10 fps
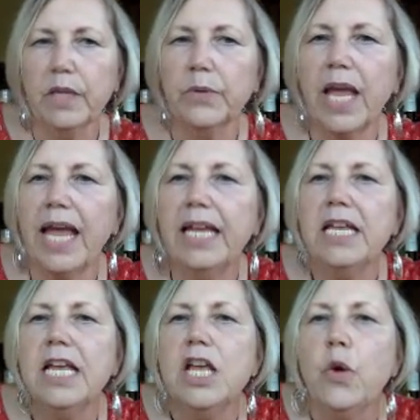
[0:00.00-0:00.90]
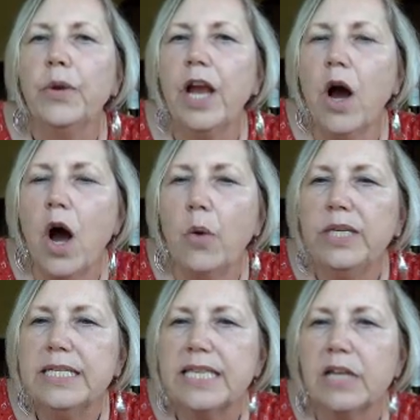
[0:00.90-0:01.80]
Okay, we
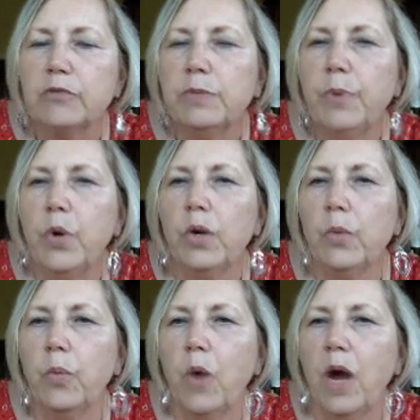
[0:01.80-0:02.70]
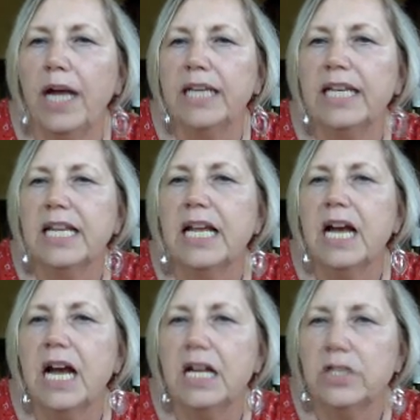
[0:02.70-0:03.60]
always then report one
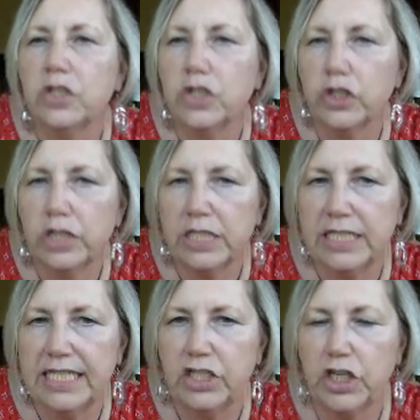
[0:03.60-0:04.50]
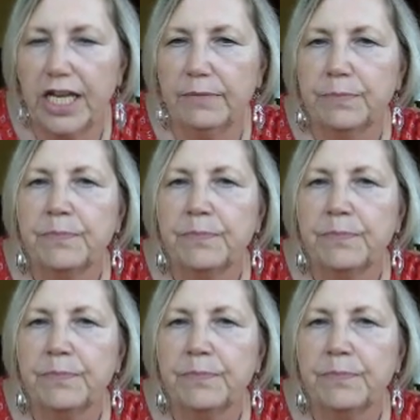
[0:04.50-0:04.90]
uncertain digit.